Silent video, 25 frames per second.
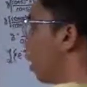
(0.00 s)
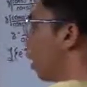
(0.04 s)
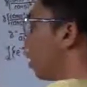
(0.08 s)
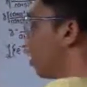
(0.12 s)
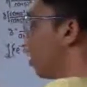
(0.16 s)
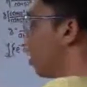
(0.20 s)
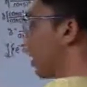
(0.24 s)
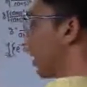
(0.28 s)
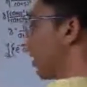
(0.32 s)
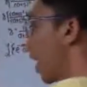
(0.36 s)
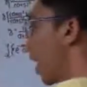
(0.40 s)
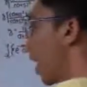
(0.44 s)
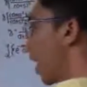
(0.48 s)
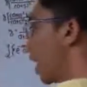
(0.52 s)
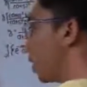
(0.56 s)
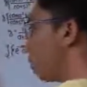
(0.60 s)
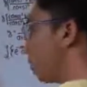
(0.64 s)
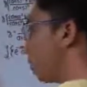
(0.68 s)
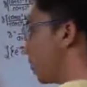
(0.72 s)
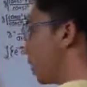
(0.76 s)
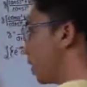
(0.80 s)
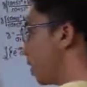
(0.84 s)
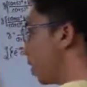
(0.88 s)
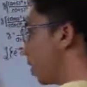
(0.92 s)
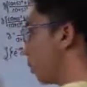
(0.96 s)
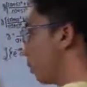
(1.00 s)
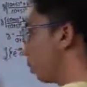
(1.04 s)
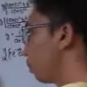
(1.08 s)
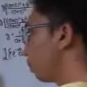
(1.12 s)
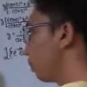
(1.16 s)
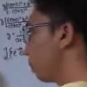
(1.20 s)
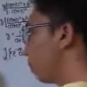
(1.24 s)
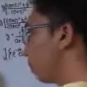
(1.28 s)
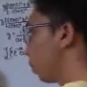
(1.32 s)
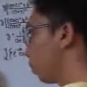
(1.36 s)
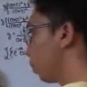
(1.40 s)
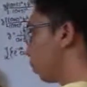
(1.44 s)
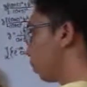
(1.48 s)
sine bt will
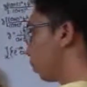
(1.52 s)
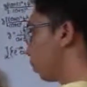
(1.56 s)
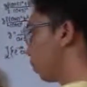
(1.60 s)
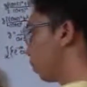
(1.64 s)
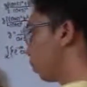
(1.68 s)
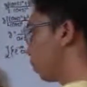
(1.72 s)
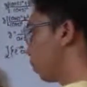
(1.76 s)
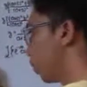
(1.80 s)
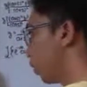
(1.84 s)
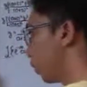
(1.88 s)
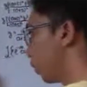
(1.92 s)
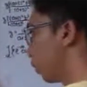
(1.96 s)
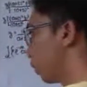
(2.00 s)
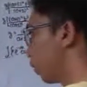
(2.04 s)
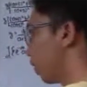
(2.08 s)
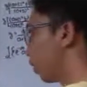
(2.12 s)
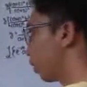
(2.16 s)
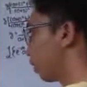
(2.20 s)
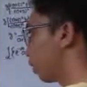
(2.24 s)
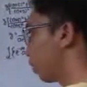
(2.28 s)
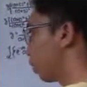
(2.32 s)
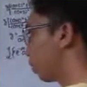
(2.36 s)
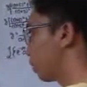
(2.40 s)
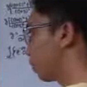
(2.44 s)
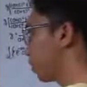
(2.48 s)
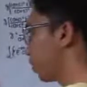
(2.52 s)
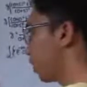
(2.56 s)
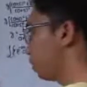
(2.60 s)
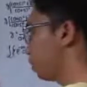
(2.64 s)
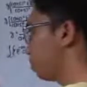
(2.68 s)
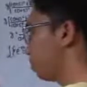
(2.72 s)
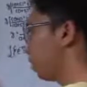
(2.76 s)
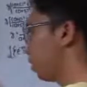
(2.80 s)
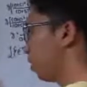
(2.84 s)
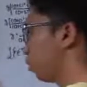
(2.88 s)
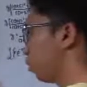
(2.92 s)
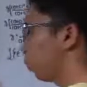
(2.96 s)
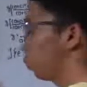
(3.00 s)
be equal to 0 and cosine
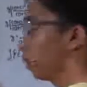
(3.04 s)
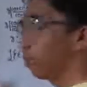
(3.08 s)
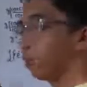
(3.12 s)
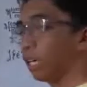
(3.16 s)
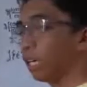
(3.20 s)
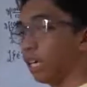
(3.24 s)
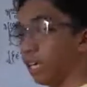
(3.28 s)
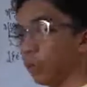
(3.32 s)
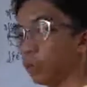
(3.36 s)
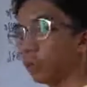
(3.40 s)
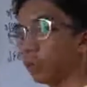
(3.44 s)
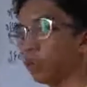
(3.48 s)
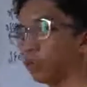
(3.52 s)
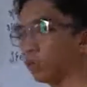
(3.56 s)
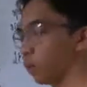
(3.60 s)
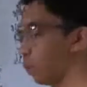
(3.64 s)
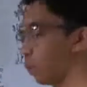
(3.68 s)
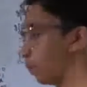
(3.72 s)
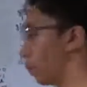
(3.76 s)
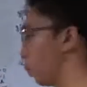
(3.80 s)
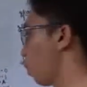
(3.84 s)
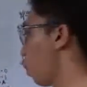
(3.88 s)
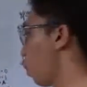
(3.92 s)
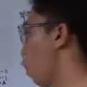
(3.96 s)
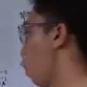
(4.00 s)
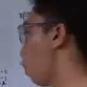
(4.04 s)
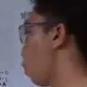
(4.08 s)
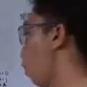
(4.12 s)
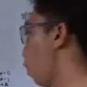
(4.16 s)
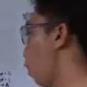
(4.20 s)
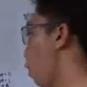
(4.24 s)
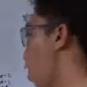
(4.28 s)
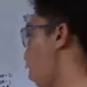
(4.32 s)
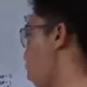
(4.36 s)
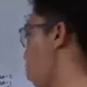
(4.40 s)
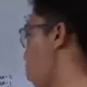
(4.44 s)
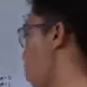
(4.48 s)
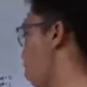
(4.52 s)
bt will be equal to
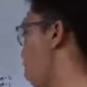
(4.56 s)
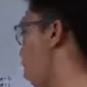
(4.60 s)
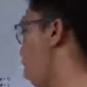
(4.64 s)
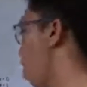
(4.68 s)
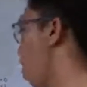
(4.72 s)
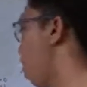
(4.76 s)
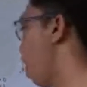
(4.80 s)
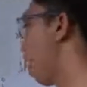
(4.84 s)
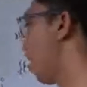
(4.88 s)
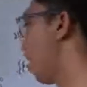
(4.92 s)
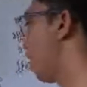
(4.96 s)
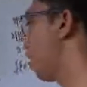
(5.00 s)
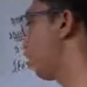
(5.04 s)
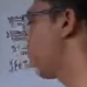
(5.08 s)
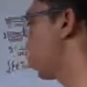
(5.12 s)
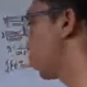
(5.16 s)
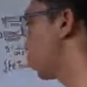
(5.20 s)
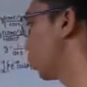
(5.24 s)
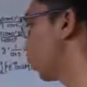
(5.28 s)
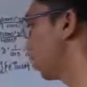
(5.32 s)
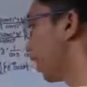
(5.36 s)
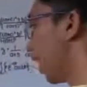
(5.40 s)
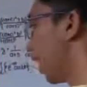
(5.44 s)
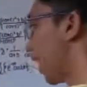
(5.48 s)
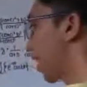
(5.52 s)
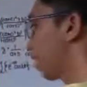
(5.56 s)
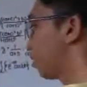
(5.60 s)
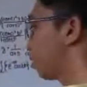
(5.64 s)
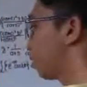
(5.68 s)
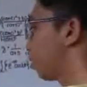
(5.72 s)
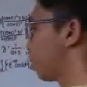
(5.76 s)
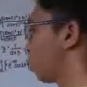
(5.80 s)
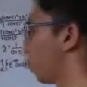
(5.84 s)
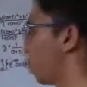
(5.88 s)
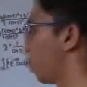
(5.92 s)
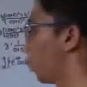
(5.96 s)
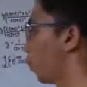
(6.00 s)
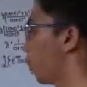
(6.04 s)
1. As well as
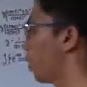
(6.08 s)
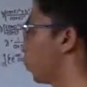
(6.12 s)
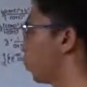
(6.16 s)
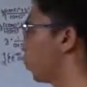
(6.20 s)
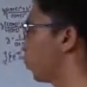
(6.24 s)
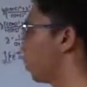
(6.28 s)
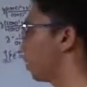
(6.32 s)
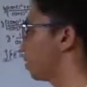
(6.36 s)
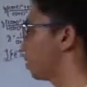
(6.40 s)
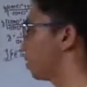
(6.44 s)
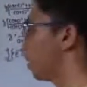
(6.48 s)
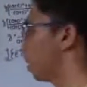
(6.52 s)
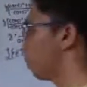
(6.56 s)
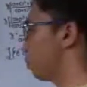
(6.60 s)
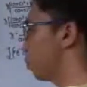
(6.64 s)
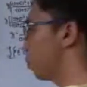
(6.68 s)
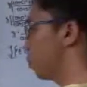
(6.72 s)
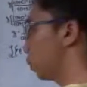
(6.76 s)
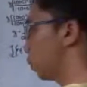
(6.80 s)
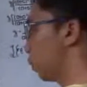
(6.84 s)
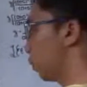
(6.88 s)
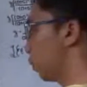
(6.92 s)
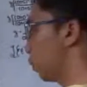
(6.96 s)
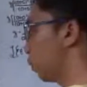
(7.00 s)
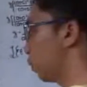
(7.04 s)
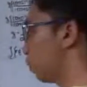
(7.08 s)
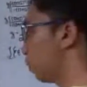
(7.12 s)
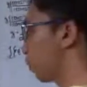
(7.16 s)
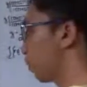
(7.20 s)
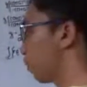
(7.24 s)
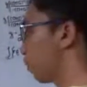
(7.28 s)
when we substitute